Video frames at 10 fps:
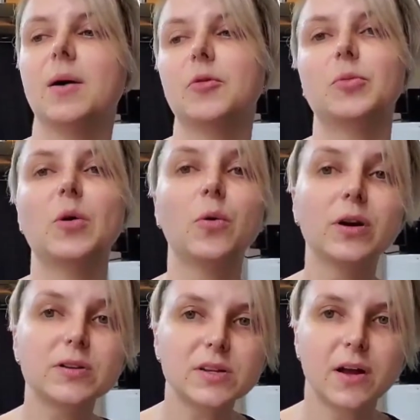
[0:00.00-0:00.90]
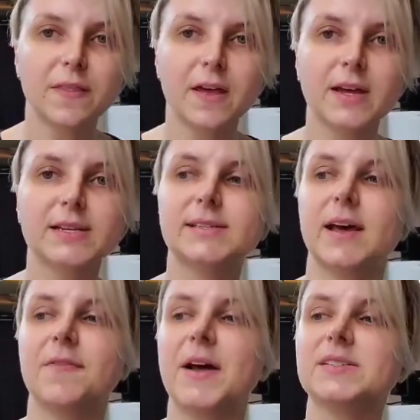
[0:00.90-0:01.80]
There'll be oils on this,
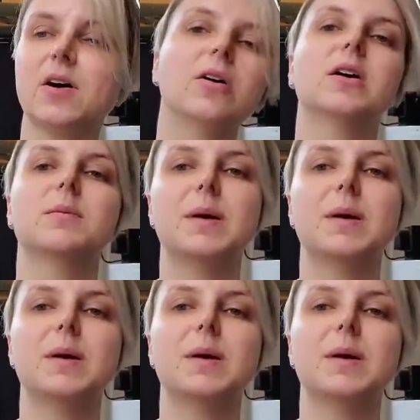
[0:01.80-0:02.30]
and that's all going